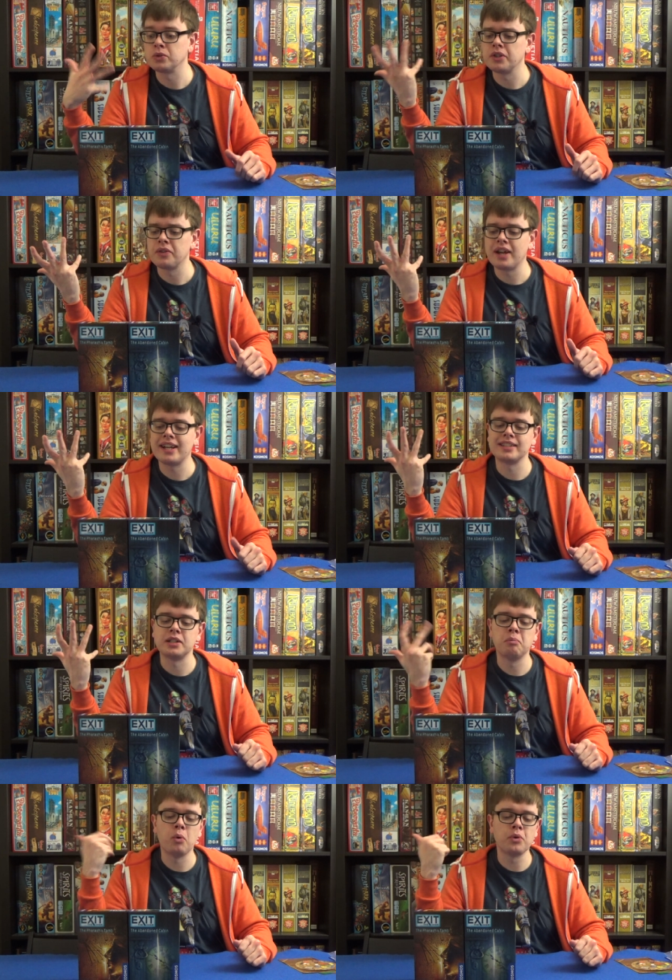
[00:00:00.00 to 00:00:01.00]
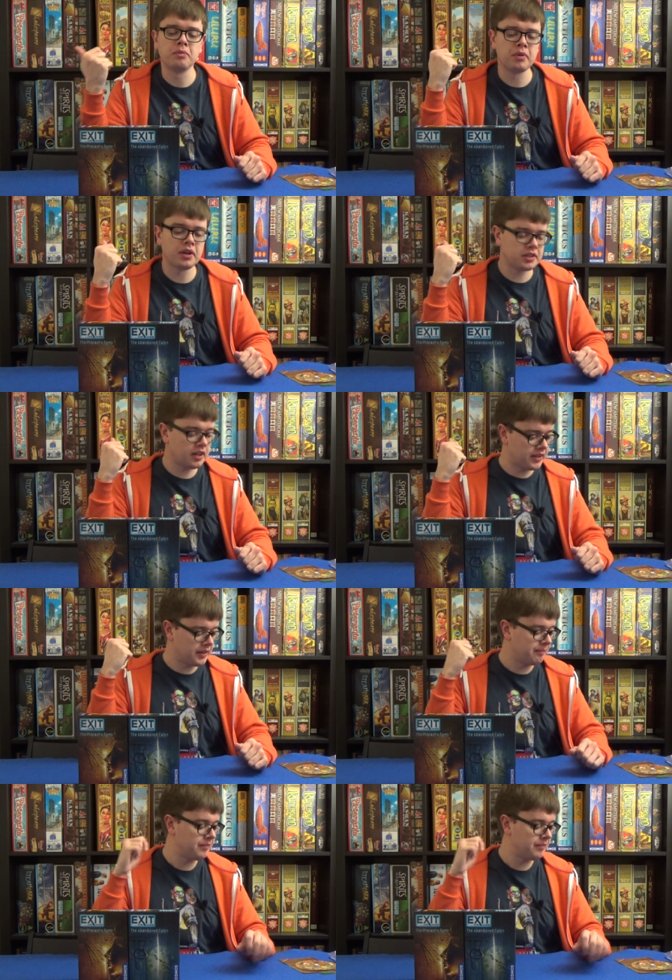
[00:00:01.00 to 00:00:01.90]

although that is an important part of it.